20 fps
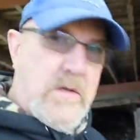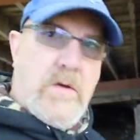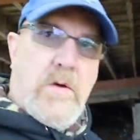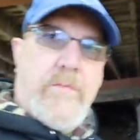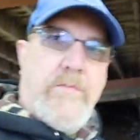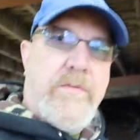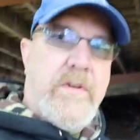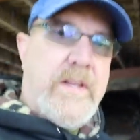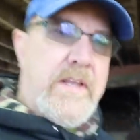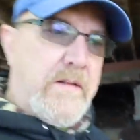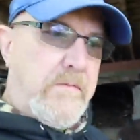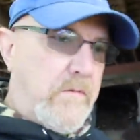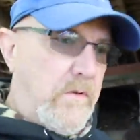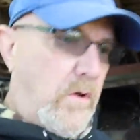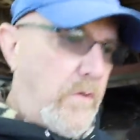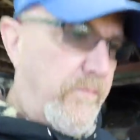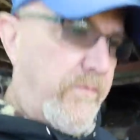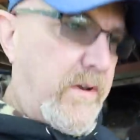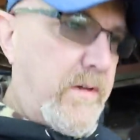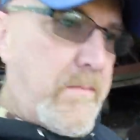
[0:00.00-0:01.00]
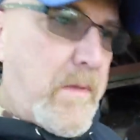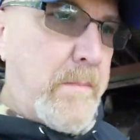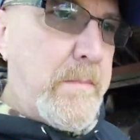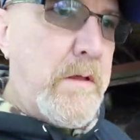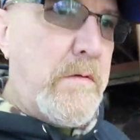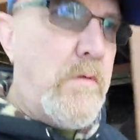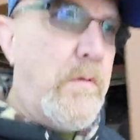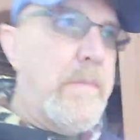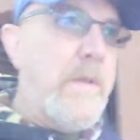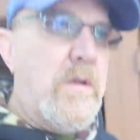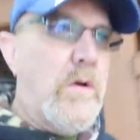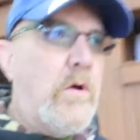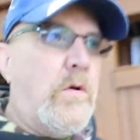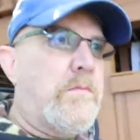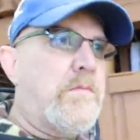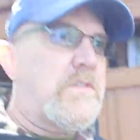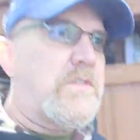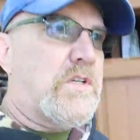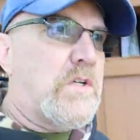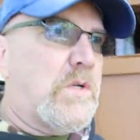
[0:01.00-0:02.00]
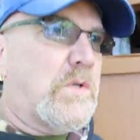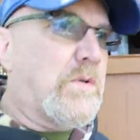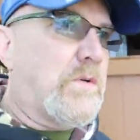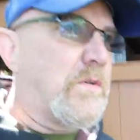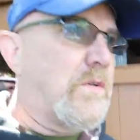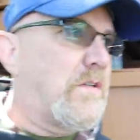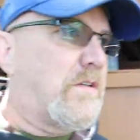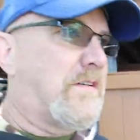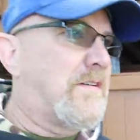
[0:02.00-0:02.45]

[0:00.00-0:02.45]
Hopefully mummy will be home soon.